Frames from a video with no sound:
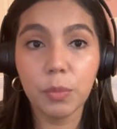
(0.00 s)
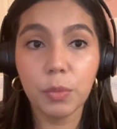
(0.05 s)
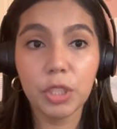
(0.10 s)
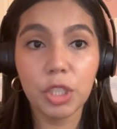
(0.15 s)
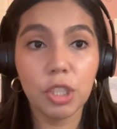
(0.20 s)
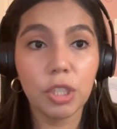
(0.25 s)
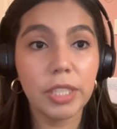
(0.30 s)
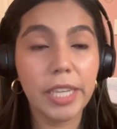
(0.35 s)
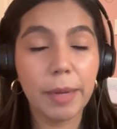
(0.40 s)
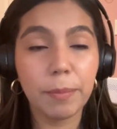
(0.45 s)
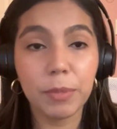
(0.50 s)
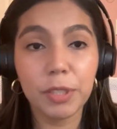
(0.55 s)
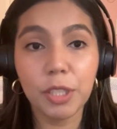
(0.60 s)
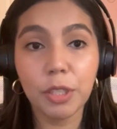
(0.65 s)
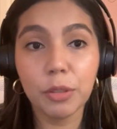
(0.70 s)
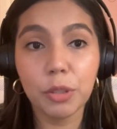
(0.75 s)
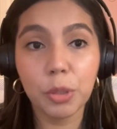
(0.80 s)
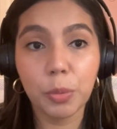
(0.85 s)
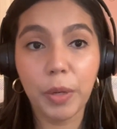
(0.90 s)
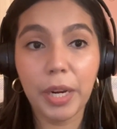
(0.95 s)
which is
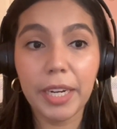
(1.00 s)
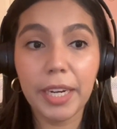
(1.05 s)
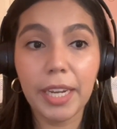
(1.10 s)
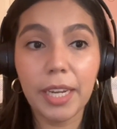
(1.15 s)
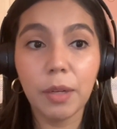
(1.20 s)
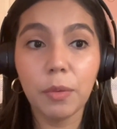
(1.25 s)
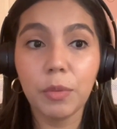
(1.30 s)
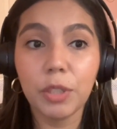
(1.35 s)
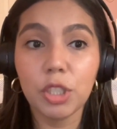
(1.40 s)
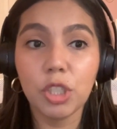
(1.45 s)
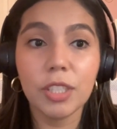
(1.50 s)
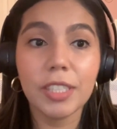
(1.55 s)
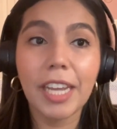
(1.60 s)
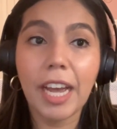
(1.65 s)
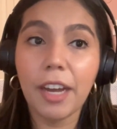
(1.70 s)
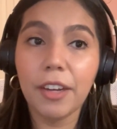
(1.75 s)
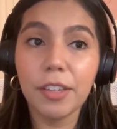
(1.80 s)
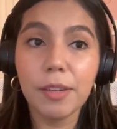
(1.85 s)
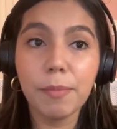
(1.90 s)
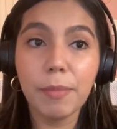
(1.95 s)
episode 20, which is
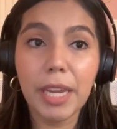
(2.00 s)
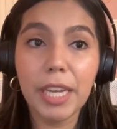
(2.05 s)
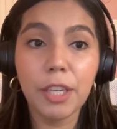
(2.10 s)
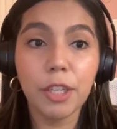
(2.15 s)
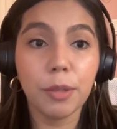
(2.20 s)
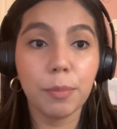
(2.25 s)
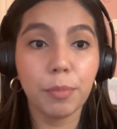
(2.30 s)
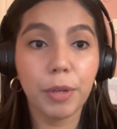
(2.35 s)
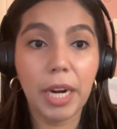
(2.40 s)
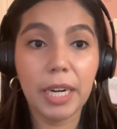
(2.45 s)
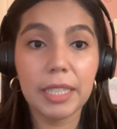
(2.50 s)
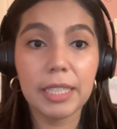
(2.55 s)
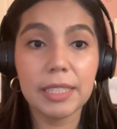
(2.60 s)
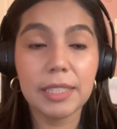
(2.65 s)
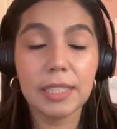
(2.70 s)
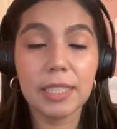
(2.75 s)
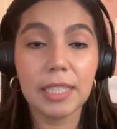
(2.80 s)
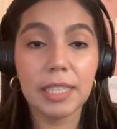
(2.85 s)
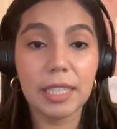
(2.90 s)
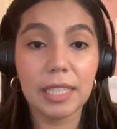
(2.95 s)
how to make your
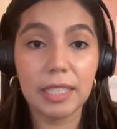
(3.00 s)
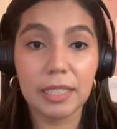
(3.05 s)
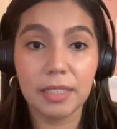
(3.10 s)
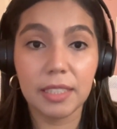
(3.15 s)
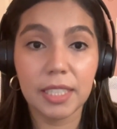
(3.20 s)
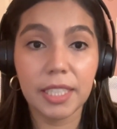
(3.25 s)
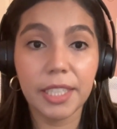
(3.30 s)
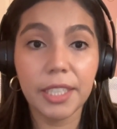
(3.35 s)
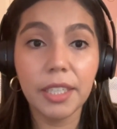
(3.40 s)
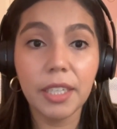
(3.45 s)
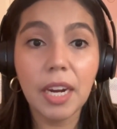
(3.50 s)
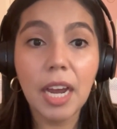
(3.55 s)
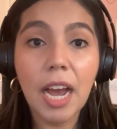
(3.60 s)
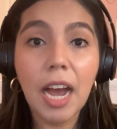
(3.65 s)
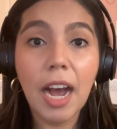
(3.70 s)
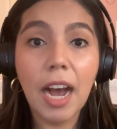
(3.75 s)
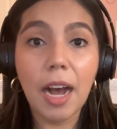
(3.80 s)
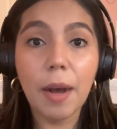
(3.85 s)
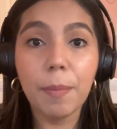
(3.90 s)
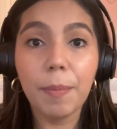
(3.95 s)
pregnancy easier,
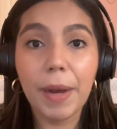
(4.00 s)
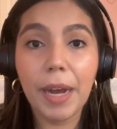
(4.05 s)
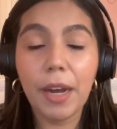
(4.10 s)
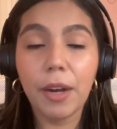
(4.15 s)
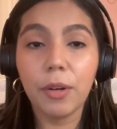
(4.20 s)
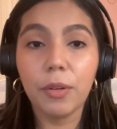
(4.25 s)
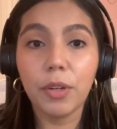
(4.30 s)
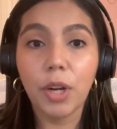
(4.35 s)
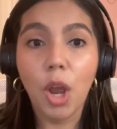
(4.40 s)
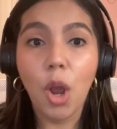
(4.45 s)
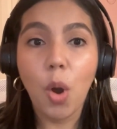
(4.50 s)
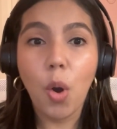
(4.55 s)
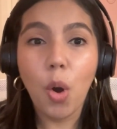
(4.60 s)
about